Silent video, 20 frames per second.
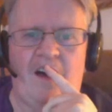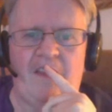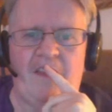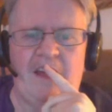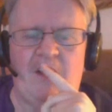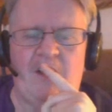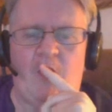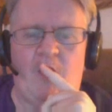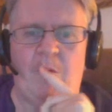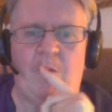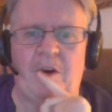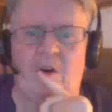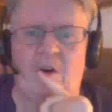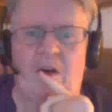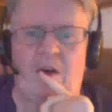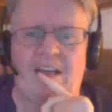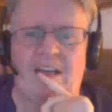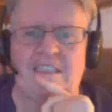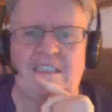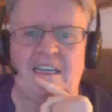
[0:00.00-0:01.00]
then open
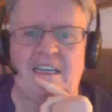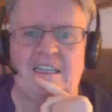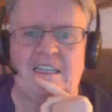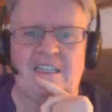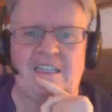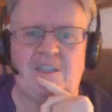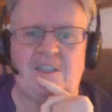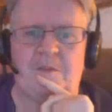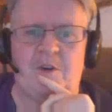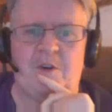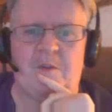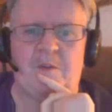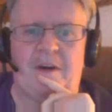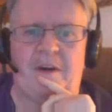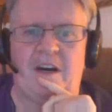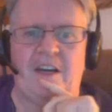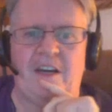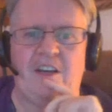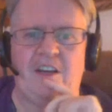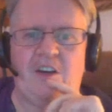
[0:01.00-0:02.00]
grassland disappear
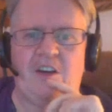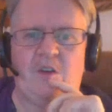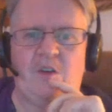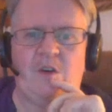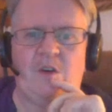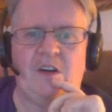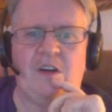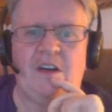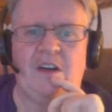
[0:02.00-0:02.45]
behind you.